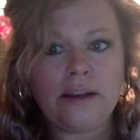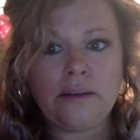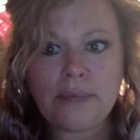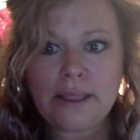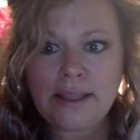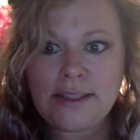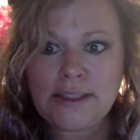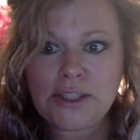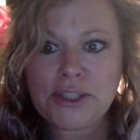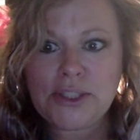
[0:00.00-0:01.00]
My lights
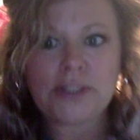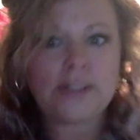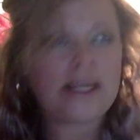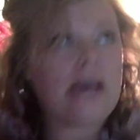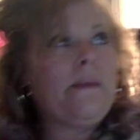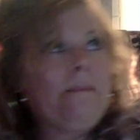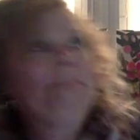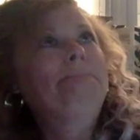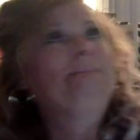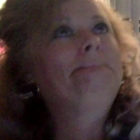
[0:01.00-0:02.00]
just turned out.
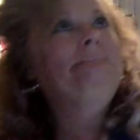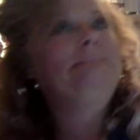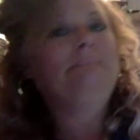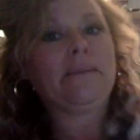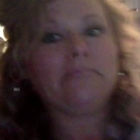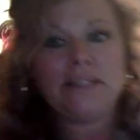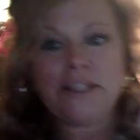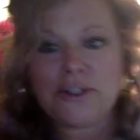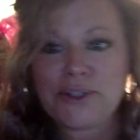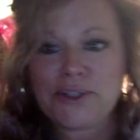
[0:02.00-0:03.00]
I've been here
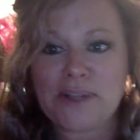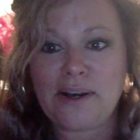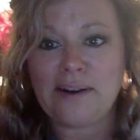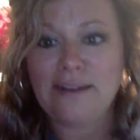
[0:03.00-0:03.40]
too long.